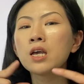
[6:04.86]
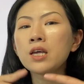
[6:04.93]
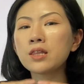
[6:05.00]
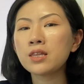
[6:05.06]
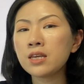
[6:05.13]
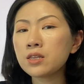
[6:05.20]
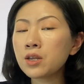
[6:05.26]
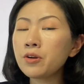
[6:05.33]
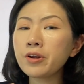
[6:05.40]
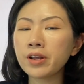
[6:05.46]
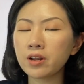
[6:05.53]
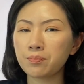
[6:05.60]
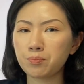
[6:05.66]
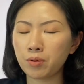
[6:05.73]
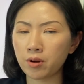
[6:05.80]
the
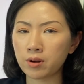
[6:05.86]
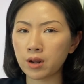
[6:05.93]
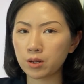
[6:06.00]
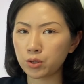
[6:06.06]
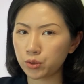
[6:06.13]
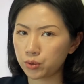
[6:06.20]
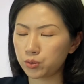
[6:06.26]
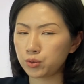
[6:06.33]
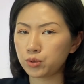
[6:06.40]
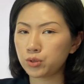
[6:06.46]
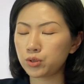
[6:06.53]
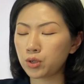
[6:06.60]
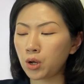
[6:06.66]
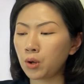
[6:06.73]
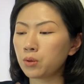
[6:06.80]
interrogative pronoun who.
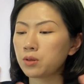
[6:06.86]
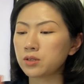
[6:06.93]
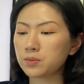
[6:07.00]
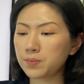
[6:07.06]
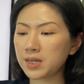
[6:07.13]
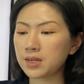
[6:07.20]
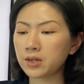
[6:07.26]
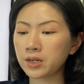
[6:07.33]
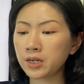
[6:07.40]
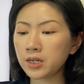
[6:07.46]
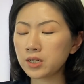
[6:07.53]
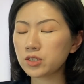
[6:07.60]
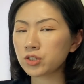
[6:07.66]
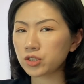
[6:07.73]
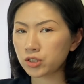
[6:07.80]
So the
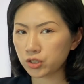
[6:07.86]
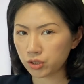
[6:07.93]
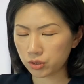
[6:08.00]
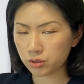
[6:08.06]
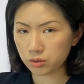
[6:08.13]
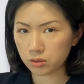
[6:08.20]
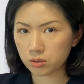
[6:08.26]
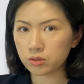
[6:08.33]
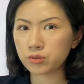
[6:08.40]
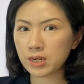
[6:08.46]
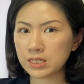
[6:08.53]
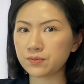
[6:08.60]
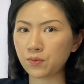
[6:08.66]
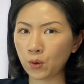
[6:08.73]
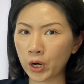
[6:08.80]
speaker
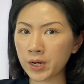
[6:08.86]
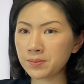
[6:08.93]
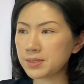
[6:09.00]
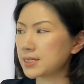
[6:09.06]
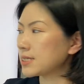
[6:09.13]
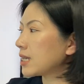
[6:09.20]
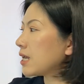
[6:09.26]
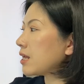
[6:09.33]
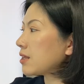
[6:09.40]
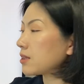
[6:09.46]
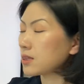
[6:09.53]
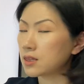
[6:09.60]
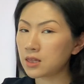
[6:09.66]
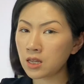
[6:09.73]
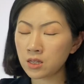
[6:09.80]
transforms
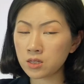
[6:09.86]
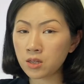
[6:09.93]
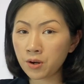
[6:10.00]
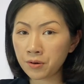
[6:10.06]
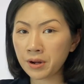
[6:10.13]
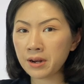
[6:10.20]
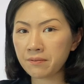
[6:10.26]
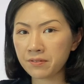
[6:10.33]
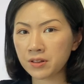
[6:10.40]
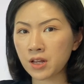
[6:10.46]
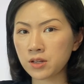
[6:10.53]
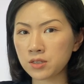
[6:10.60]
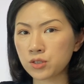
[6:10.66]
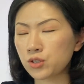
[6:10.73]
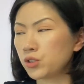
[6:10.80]
the interrogative
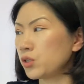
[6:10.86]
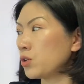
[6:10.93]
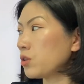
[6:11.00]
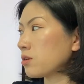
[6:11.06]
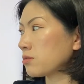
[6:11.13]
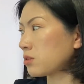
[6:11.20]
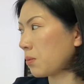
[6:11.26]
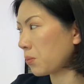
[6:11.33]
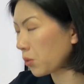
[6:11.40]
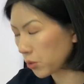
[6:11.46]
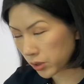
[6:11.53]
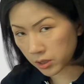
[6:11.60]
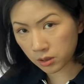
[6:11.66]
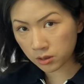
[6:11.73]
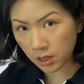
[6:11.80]
clause to the
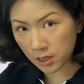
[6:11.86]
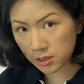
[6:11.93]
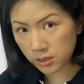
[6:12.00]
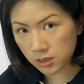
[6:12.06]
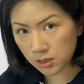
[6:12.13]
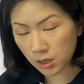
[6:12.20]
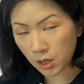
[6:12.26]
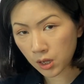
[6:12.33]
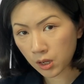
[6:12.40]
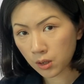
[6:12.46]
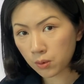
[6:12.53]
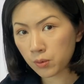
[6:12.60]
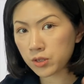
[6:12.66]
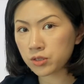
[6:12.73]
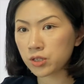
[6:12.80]
subordinate clause,
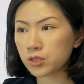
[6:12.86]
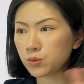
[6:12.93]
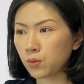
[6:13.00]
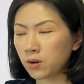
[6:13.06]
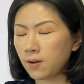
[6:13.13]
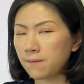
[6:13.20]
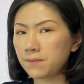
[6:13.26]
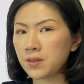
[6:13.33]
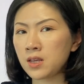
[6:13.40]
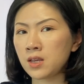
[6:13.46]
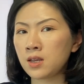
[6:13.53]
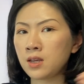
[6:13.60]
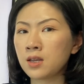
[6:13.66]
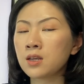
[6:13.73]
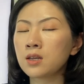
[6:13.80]
which is one of
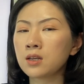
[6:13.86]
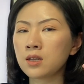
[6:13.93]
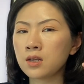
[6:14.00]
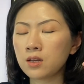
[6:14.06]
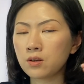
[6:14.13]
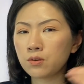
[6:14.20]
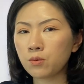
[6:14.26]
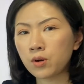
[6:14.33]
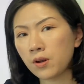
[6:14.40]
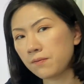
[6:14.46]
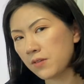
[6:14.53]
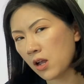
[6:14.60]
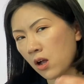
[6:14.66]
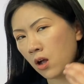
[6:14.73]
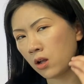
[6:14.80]
the
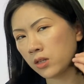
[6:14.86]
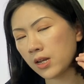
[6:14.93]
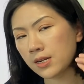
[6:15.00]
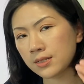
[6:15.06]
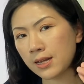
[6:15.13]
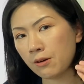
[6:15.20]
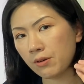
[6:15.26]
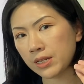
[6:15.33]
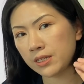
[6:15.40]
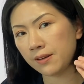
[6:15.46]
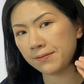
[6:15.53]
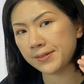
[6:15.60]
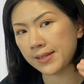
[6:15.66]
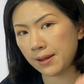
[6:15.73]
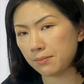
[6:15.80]
declarative
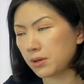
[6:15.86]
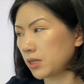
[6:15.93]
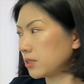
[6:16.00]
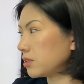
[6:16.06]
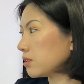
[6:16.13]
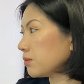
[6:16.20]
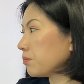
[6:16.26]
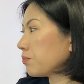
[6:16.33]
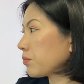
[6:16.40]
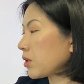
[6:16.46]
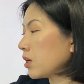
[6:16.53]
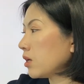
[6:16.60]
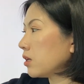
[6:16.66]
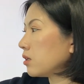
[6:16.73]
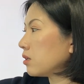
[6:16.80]
statement.
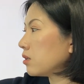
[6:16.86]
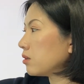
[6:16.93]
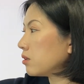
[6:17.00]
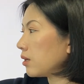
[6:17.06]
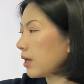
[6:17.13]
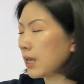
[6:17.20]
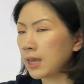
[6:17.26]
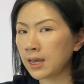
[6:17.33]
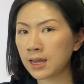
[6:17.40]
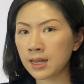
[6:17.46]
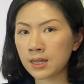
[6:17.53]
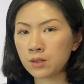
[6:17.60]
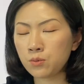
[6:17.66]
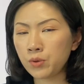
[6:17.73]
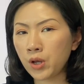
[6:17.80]

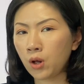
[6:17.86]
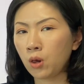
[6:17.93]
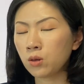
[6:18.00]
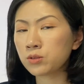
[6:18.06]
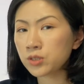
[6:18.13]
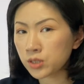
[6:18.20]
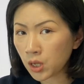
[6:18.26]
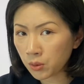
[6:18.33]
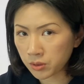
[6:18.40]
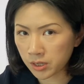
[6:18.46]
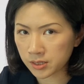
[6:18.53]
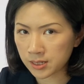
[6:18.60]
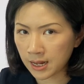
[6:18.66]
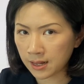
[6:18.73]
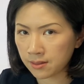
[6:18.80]
And we also
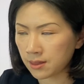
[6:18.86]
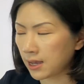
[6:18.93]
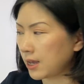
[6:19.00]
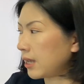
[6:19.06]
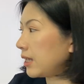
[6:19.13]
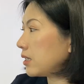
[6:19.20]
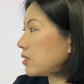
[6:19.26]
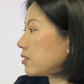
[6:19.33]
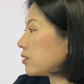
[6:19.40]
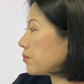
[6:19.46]
understand that